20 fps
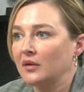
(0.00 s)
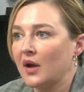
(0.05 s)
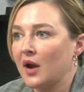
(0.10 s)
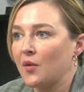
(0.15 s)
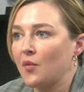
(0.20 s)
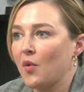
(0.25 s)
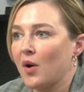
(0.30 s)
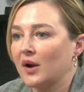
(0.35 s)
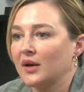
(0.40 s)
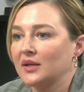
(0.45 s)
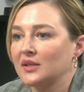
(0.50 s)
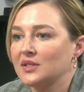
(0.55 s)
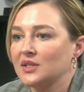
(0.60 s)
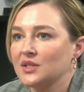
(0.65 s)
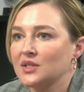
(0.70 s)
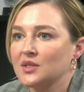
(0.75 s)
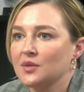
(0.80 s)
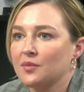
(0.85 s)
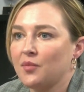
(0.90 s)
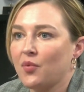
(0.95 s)
I wanted
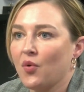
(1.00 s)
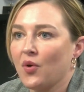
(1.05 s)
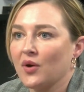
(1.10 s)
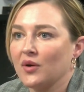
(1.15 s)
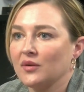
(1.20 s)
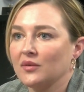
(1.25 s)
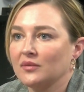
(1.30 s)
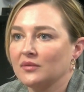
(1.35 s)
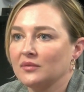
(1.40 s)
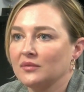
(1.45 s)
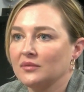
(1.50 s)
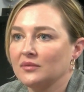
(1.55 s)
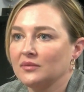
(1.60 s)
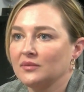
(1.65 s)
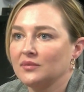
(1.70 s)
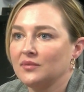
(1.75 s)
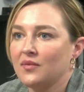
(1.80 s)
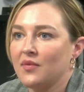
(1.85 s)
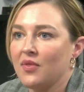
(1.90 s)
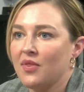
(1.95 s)
to support
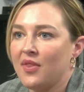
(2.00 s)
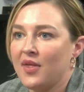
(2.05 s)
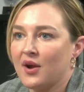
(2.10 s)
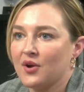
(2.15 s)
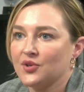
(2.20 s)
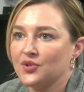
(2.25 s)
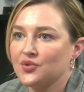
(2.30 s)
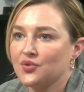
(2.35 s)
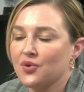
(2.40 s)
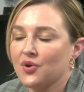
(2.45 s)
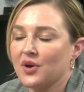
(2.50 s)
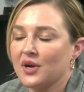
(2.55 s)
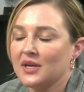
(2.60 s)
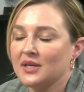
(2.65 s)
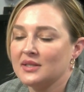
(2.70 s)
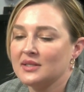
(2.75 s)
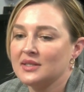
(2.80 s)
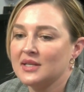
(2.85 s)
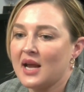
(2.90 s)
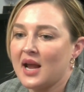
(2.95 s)
their
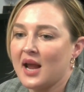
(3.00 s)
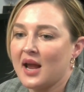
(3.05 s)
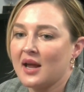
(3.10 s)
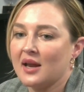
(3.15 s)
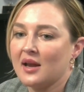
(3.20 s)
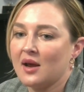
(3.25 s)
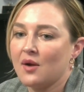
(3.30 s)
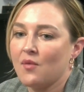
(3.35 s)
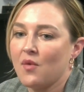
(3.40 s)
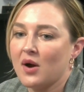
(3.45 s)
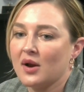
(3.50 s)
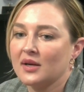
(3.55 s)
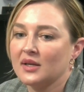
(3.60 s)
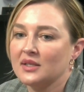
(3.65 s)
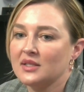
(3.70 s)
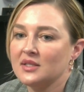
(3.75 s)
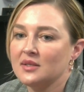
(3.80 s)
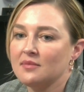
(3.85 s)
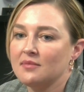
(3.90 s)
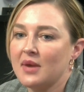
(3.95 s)
stories and I
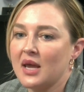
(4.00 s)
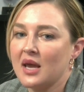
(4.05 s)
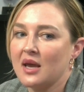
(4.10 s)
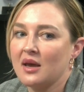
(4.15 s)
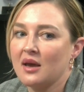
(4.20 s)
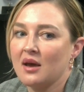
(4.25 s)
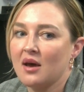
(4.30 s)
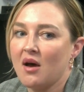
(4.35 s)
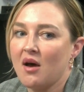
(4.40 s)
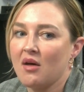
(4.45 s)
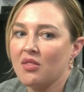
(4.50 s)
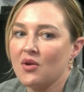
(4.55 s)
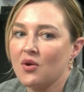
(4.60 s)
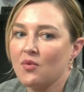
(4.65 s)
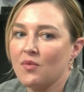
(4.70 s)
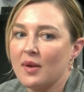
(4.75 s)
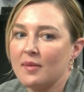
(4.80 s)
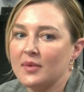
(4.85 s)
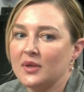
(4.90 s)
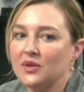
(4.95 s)
wanted to make
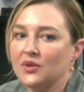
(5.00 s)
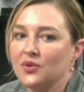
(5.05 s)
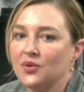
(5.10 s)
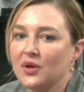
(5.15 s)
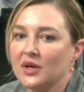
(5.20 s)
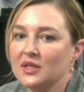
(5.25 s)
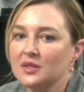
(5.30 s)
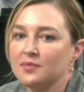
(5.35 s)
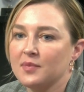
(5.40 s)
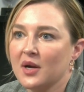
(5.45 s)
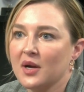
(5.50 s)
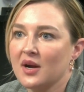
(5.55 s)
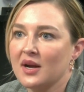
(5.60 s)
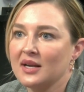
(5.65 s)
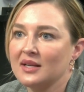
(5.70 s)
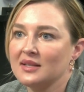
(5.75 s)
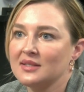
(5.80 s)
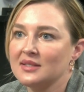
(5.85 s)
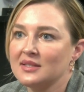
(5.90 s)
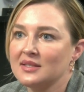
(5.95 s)
other women who
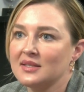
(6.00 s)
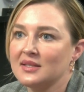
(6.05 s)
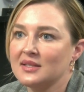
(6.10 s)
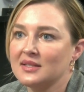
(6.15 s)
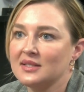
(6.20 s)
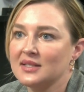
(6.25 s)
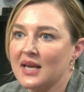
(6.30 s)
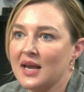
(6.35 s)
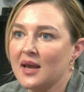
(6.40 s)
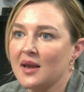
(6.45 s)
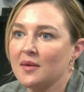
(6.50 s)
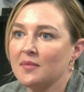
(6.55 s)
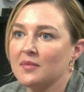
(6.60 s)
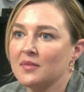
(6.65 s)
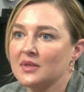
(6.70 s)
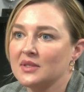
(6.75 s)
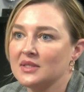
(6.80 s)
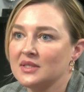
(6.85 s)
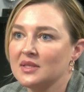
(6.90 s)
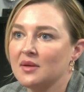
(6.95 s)
experienced the
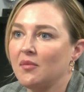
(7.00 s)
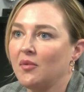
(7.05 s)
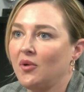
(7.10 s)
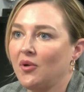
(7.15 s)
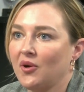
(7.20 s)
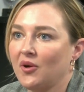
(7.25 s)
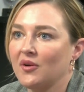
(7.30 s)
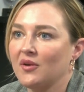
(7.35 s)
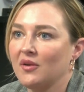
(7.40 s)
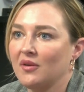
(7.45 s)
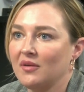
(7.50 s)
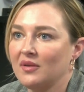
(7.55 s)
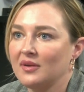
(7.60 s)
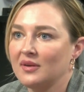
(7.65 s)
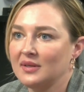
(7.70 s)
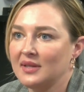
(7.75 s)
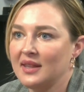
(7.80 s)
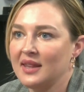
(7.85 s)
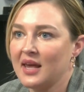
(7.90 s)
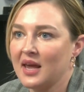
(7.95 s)
same and similar
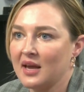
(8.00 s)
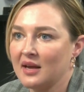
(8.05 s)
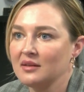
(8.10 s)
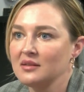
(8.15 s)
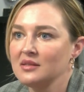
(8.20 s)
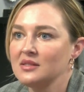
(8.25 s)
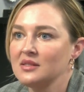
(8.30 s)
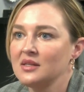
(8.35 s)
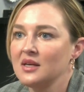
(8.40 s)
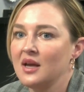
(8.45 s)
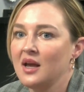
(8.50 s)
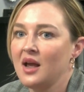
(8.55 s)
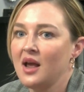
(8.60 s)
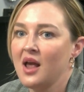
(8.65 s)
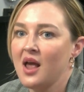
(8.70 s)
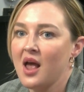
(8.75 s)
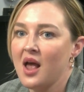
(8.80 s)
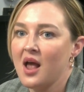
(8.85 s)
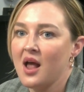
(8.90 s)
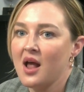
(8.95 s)
things
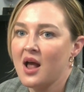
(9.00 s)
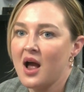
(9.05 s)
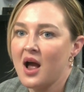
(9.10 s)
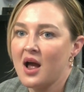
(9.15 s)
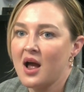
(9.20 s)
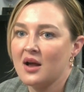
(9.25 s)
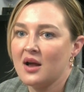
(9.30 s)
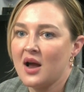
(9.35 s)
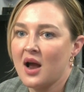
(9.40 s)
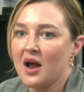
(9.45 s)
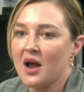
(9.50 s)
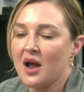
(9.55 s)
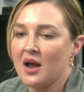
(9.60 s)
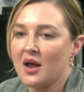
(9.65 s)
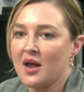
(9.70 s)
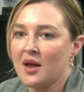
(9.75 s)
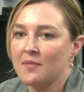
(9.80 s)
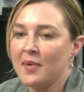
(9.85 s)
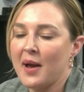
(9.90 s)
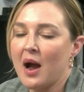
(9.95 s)
uh,
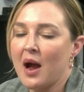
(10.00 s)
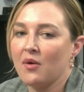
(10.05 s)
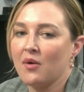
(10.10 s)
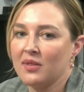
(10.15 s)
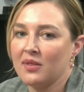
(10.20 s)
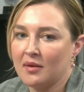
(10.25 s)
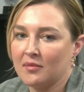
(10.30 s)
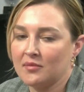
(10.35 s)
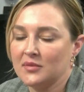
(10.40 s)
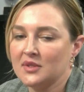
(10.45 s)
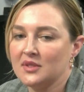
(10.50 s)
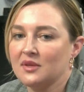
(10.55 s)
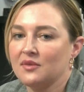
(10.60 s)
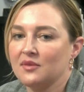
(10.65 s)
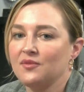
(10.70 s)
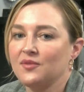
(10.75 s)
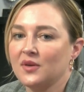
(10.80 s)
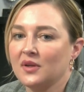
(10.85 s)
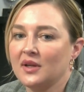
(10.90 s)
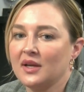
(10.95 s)
empower them
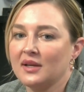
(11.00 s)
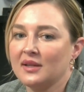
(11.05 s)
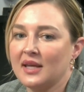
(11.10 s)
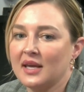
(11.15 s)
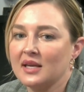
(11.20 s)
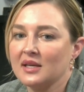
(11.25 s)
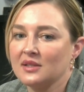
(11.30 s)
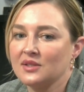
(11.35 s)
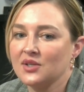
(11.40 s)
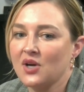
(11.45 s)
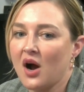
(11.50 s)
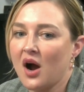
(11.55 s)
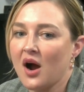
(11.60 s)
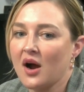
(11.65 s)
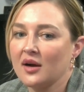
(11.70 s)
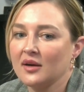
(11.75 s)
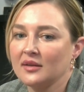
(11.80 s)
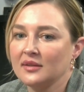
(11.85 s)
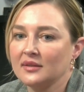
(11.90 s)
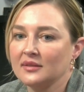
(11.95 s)
to feel like they can
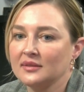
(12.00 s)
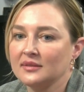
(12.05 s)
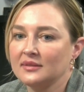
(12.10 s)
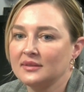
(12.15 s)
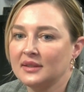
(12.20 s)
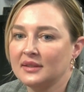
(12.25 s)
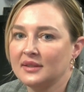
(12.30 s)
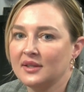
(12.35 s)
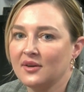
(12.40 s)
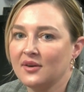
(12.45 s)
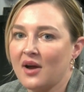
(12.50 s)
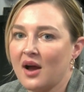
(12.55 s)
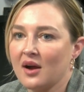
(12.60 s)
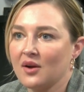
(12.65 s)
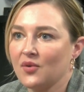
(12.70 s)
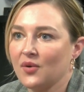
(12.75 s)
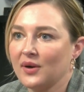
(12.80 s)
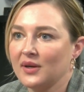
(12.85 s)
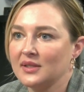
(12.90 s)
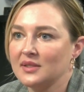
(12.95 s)
talk, that they're
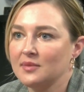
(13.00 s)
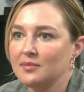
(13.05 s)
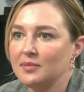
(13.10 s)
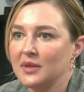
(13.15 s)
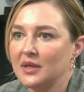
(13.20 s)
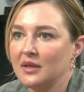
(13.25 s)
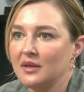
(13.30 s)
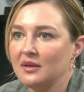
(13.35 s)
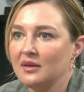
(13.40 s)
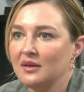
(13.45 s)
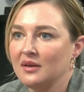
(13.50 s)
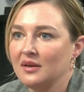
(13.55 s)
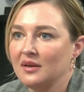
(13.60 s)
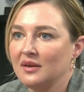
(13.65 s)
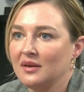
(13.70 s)
not going to be